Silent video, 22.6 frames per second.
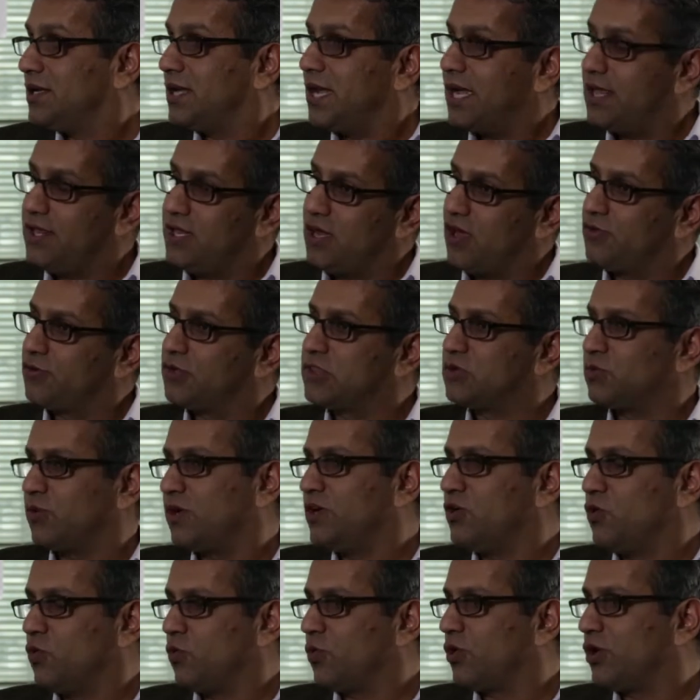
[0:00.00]
And the other 3
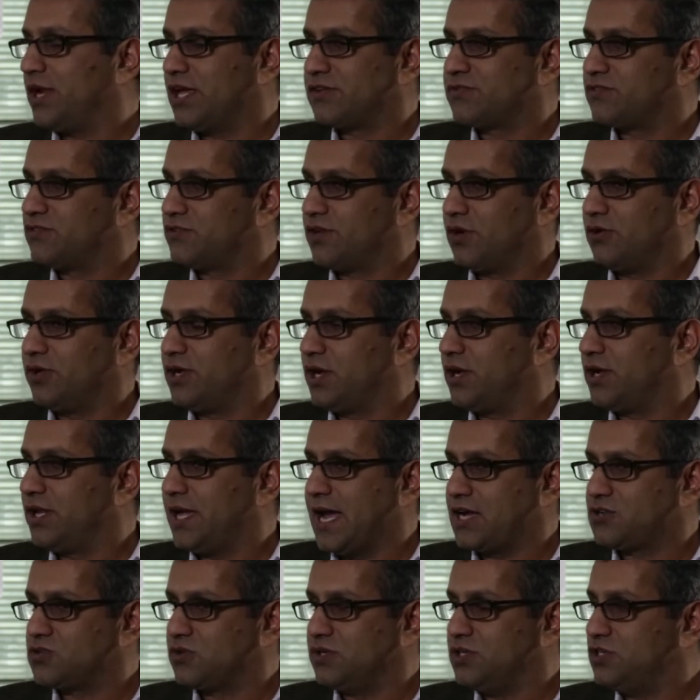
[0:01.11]
who weren't necessarily going to
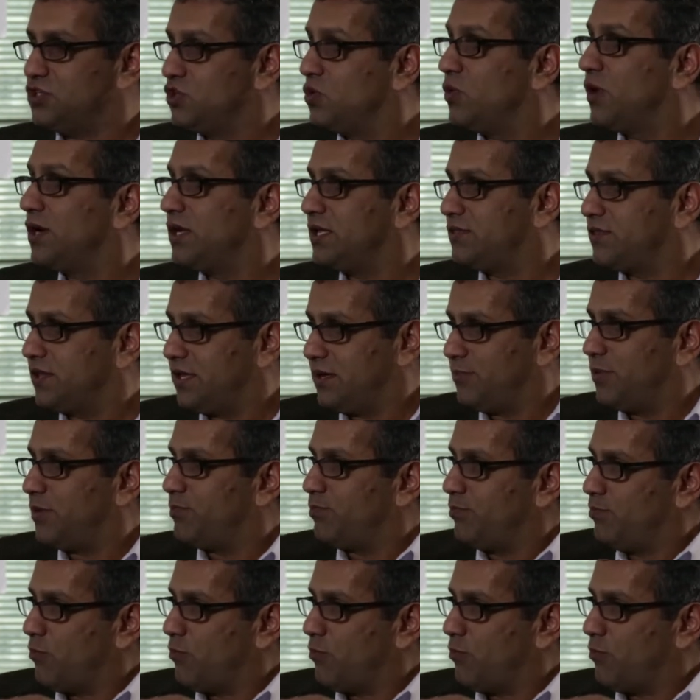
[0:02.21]
actually do anything but